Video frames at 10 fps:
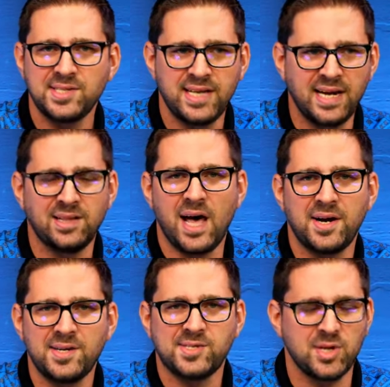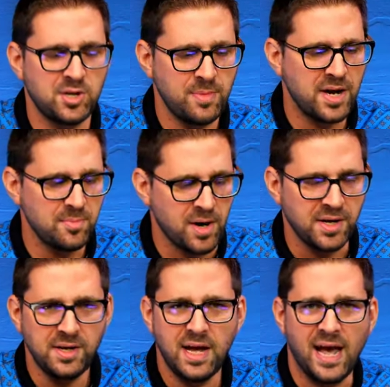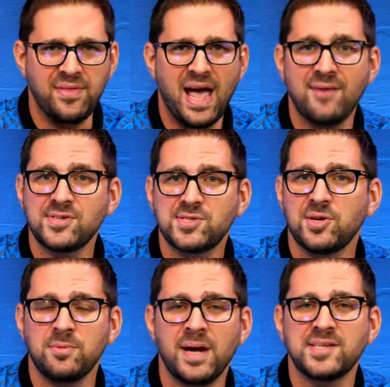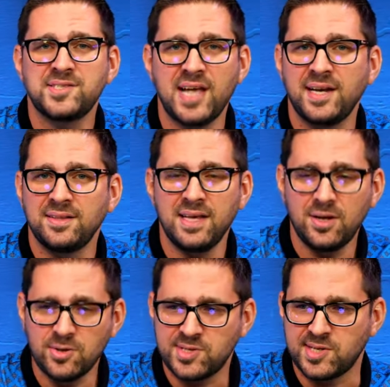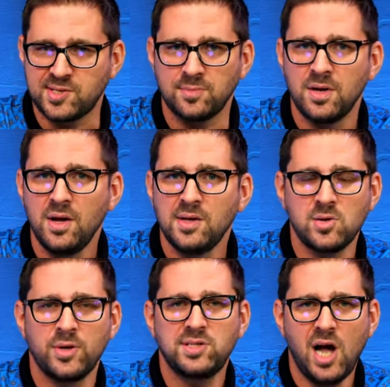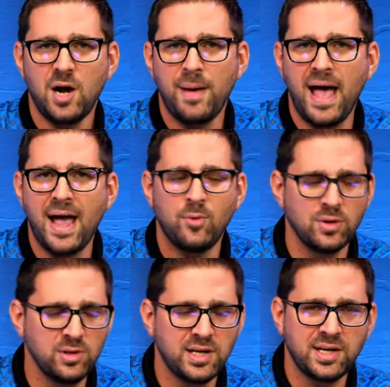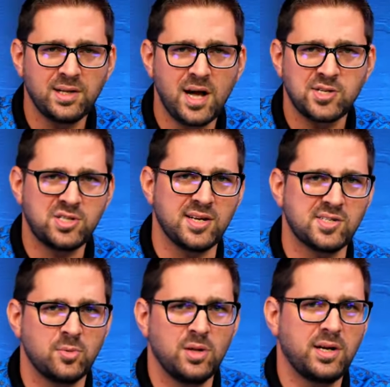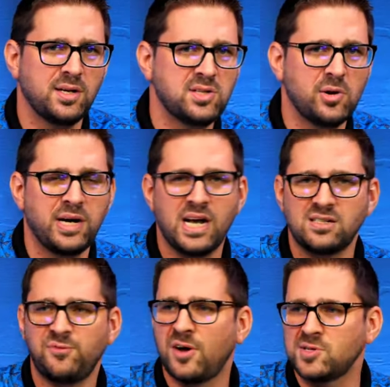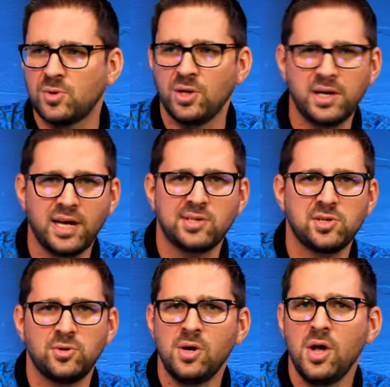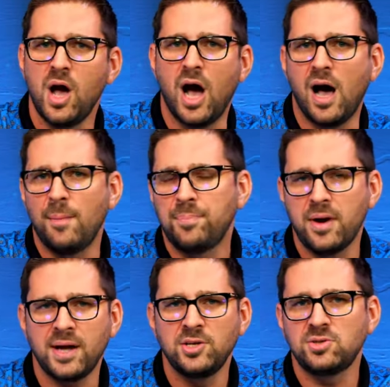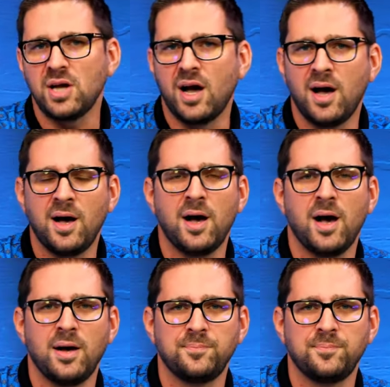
get allotted a certain amount of money and they have a certain amount of say in the ecosystem. So when you talk about, hey, we're looking to launch this and we're looking to tokenize funds, we're looking to uh, bring you uh, uh,